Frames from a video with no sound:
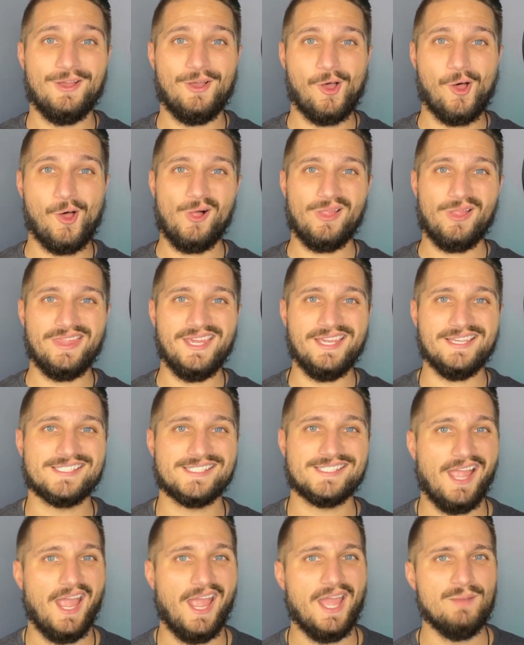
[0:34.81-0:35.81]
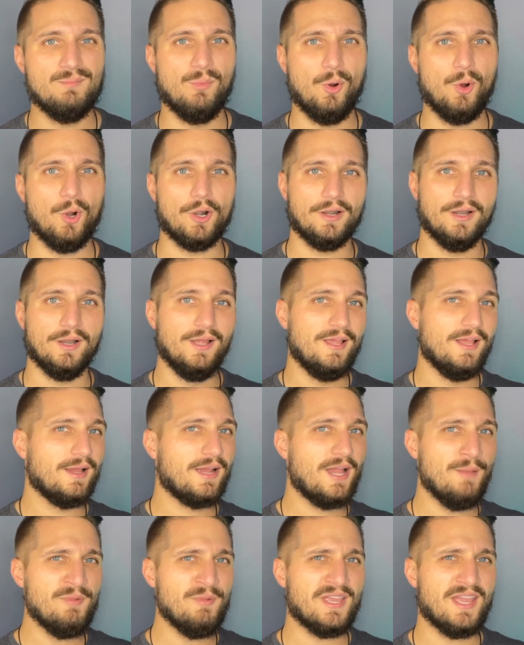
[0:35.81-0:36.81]
All this and more
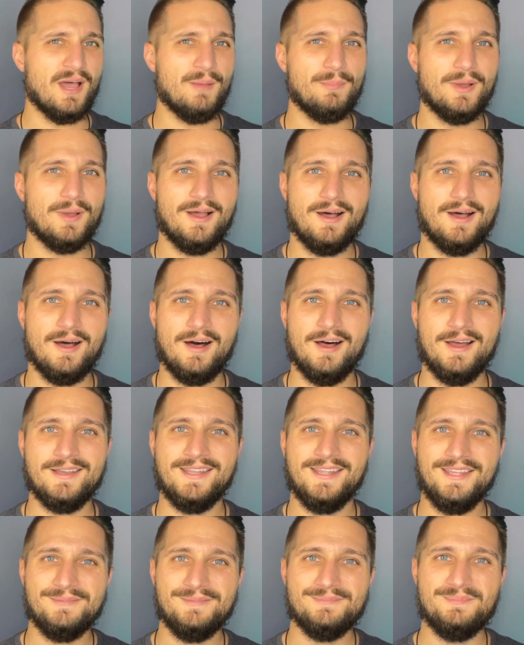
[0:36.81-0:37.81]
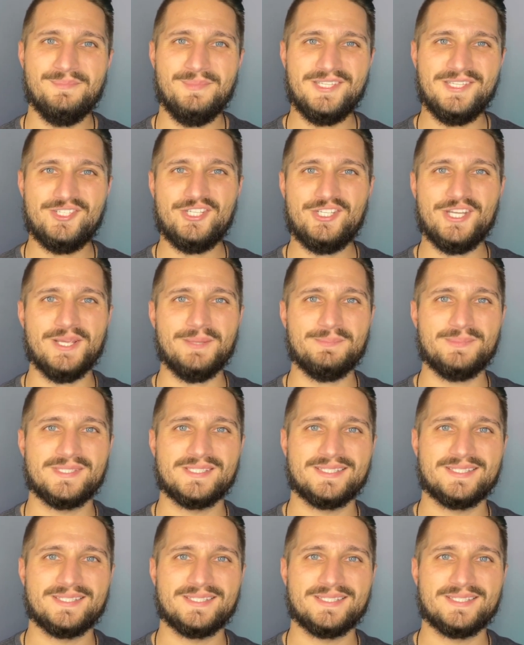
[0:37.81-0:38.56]
coming up on Midships.